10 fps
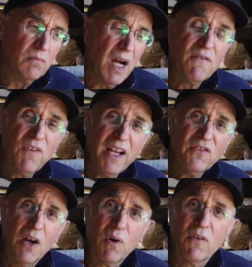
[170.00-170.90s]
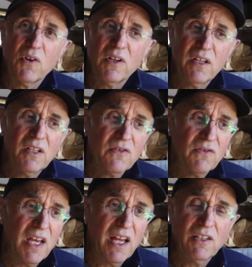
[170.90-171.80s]
My advice, however,
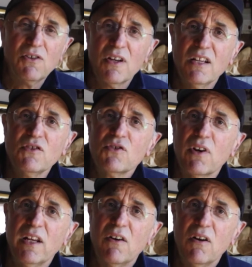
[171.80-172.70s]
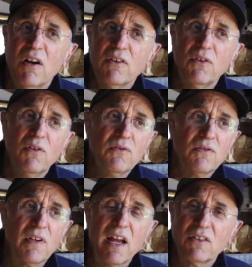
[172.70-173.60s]
is that you concentrate on
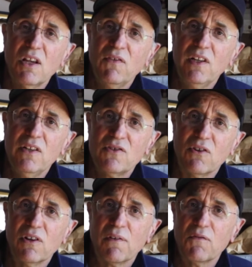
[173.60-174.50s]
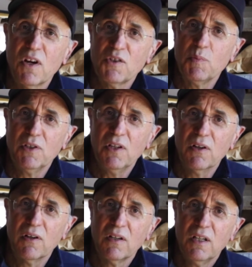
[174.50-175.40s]
those activities during your freshman
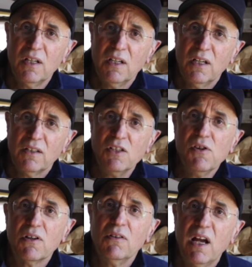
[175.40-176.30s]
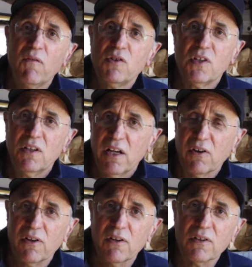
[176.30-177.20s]
year that you can leverage in
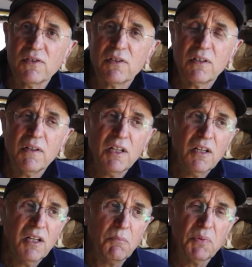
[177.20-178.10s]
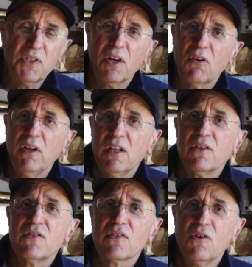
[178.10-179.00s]
later years, and particularly in
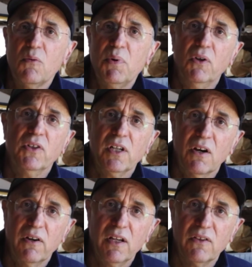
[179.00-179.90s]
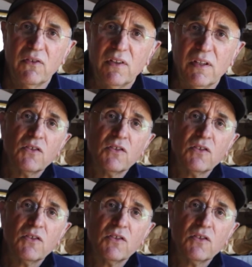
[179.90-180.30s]
the skill building areas.